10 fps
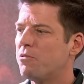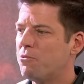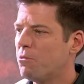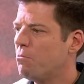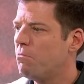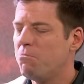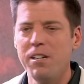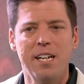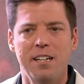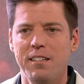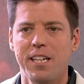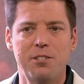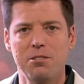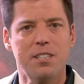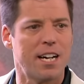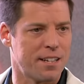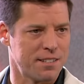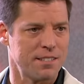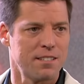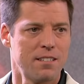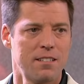before they told us.